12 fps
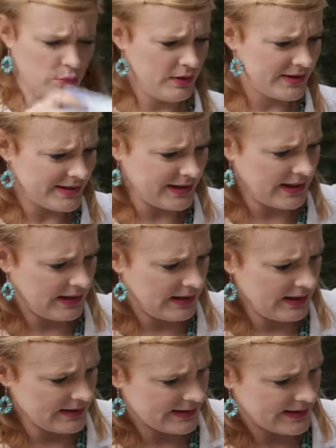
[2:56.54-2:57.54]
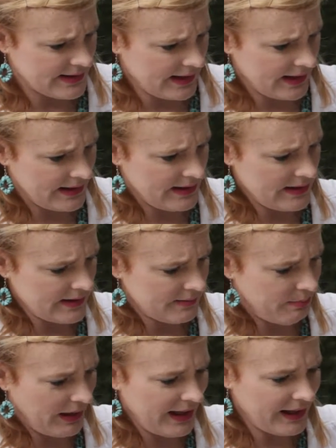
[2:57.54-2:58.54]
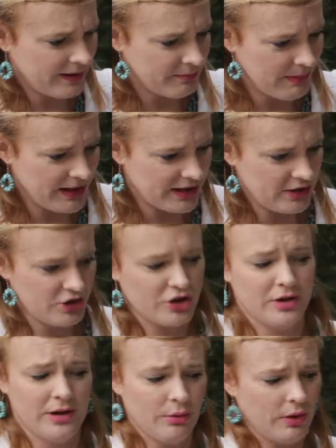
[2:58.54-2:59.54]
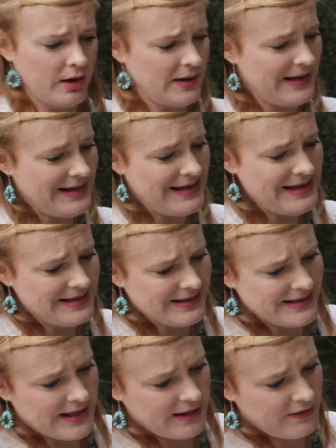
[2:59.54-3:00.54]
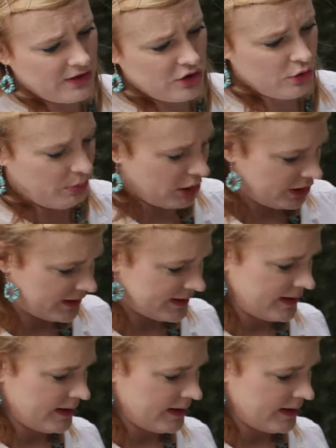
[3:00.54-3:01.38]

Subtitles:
We stick it inside this bag, making sure that we're on the inside of the two parts.